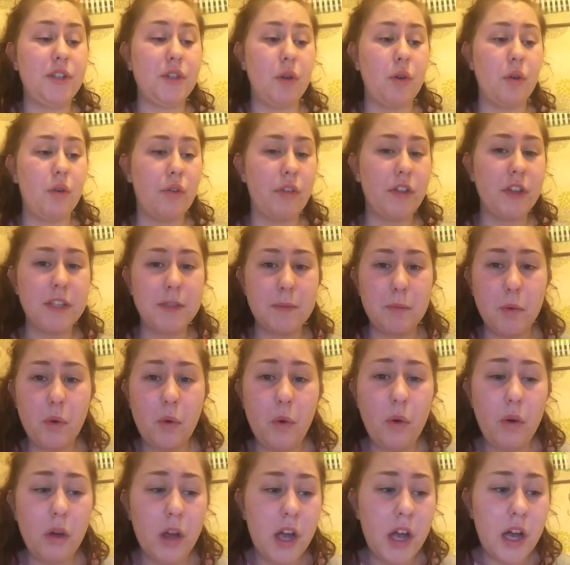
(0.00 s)
others
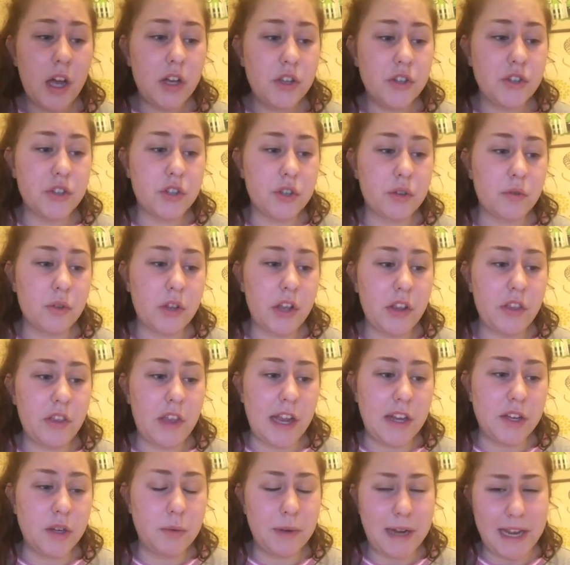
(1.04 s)
more, so that they
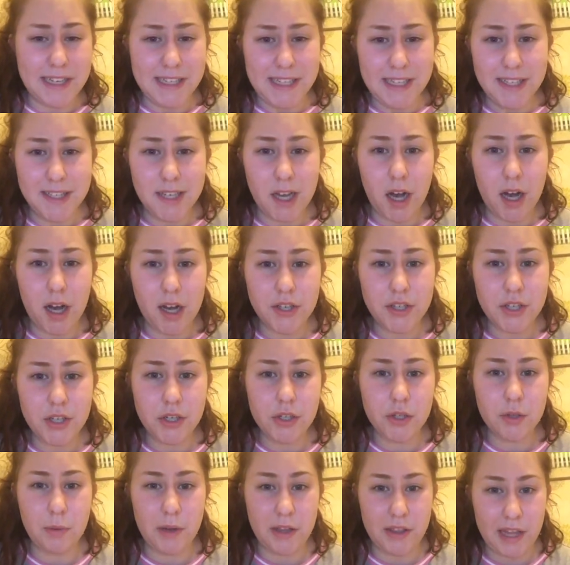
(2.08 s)
don't get
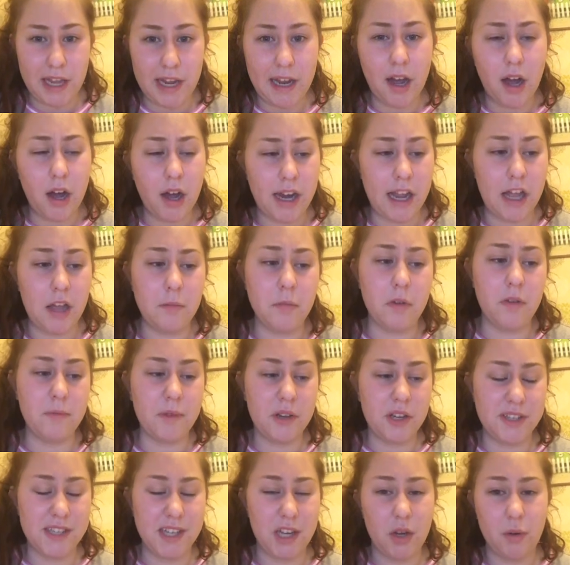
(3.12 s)
disheartened when they can't get a movement,
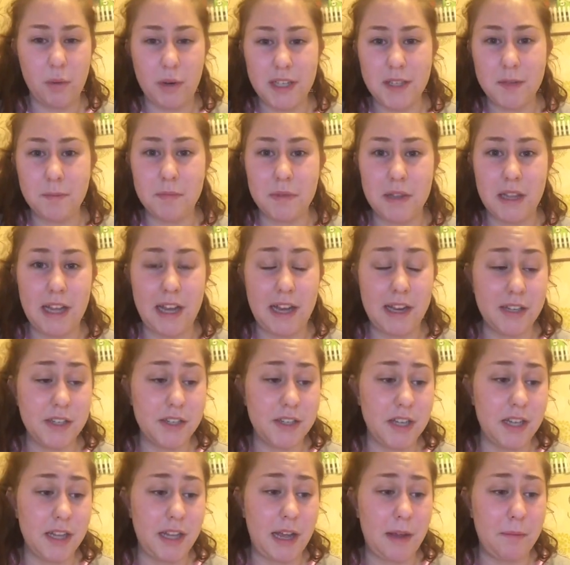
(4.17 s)
because I know what it's
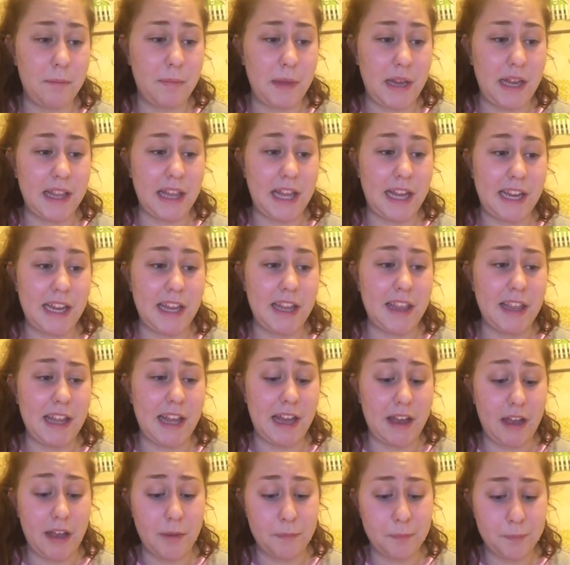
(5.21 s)
to be like in
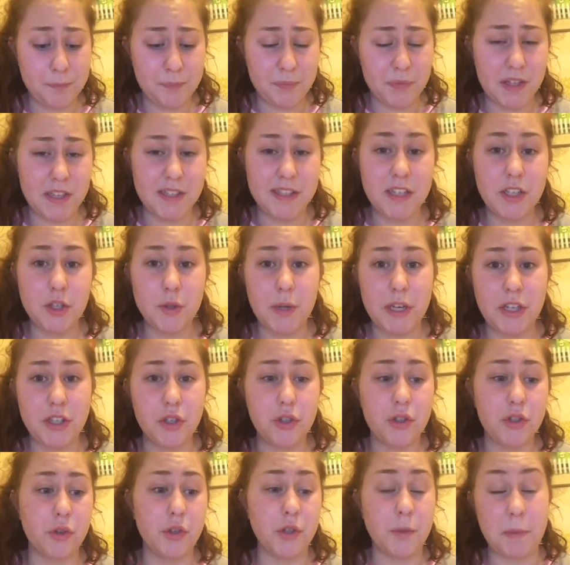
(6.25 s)
their situation,
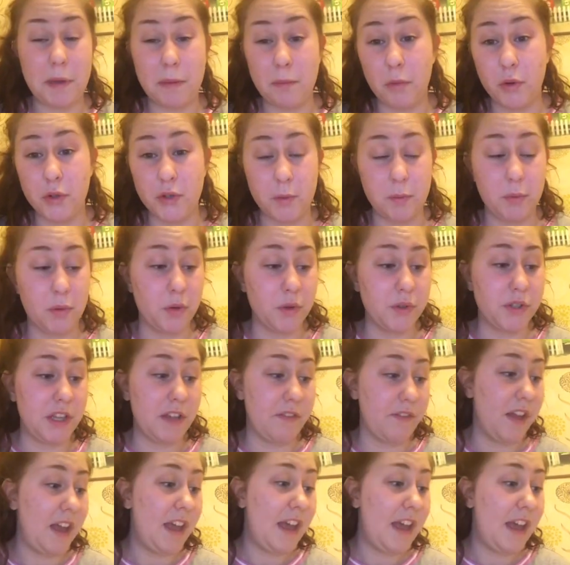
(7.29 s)
so to be more supportive.